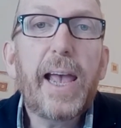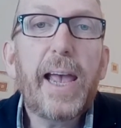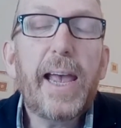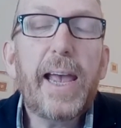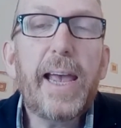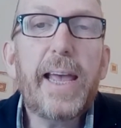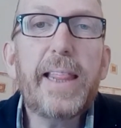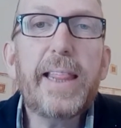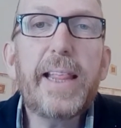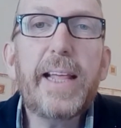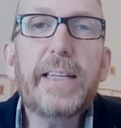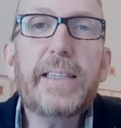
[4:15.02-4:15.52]

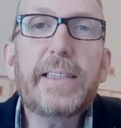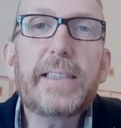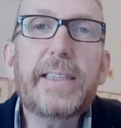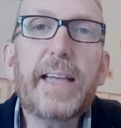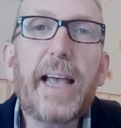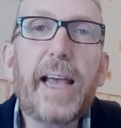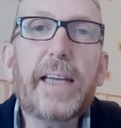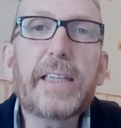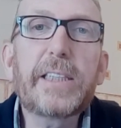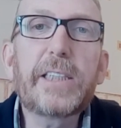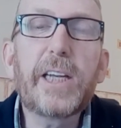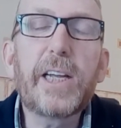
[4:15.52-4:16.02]
In this
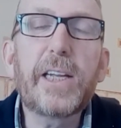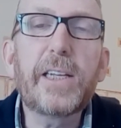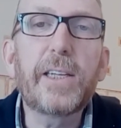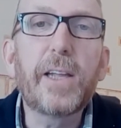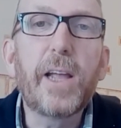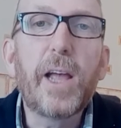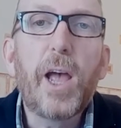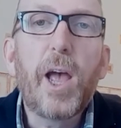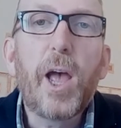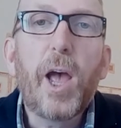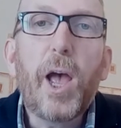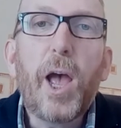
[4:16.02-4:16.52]
section,
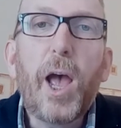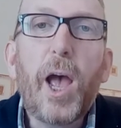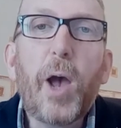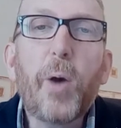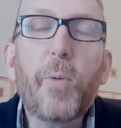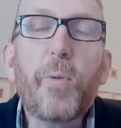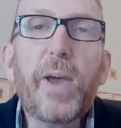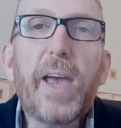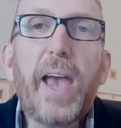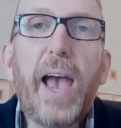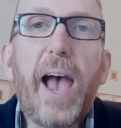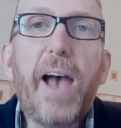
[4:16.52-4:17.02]

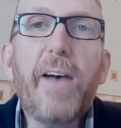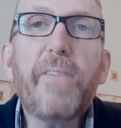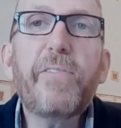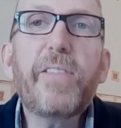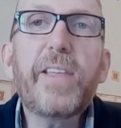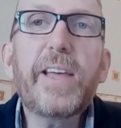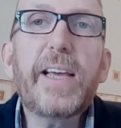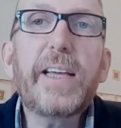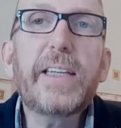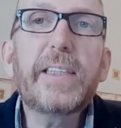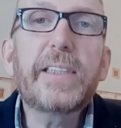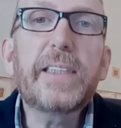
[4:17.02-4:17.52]
we have
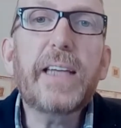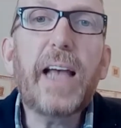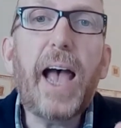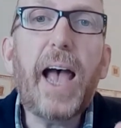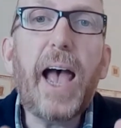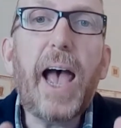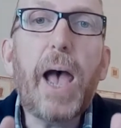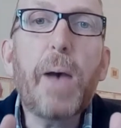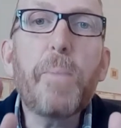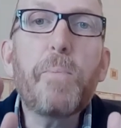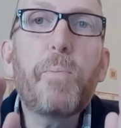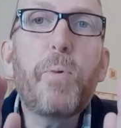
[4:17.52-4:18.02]
these
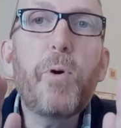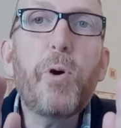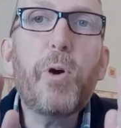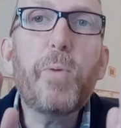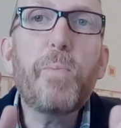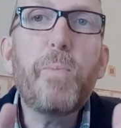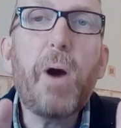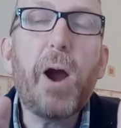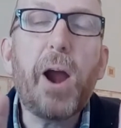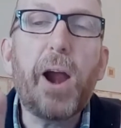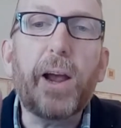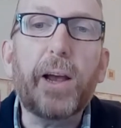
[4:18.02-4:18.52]

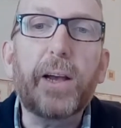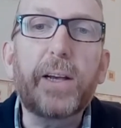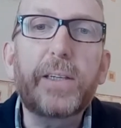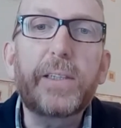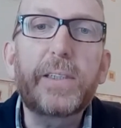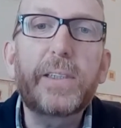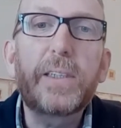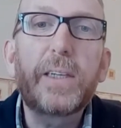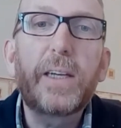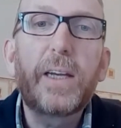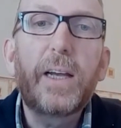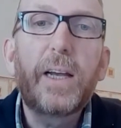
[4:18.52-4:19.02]

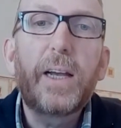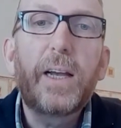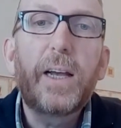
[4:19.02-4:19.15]
bookmarks.